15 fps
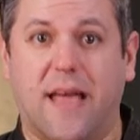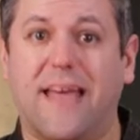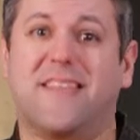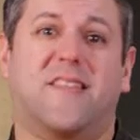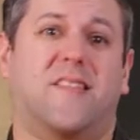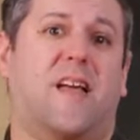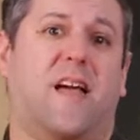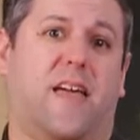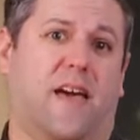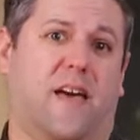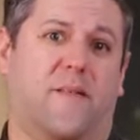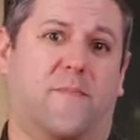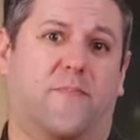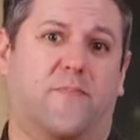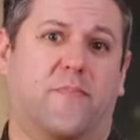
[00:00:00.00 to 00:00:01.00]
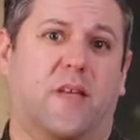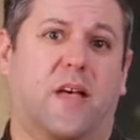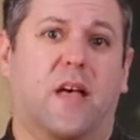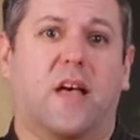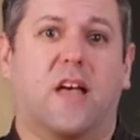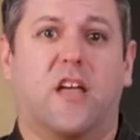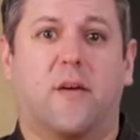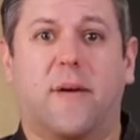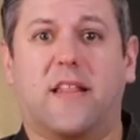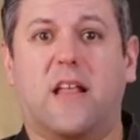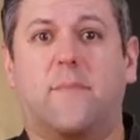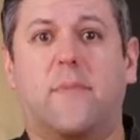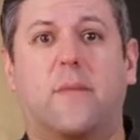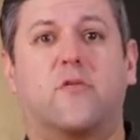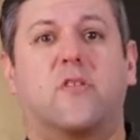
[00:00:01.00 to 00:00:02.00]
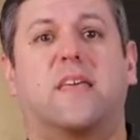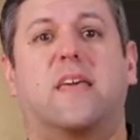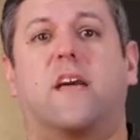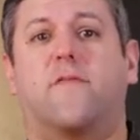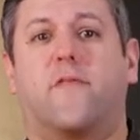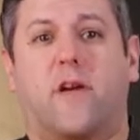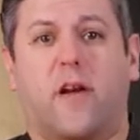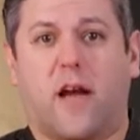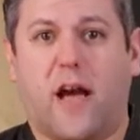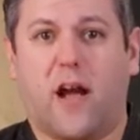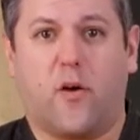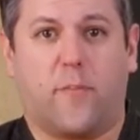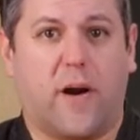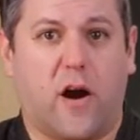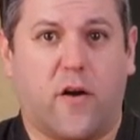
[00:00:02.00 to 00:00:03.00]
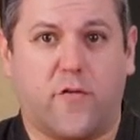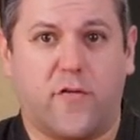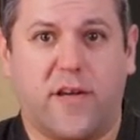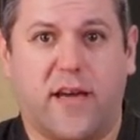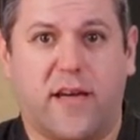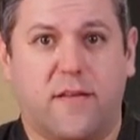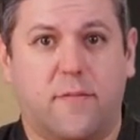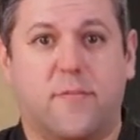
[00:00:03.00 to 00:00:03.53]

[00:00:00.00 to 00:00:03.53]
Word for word: At least not yet. You may not be able to kick very high or powerful yet,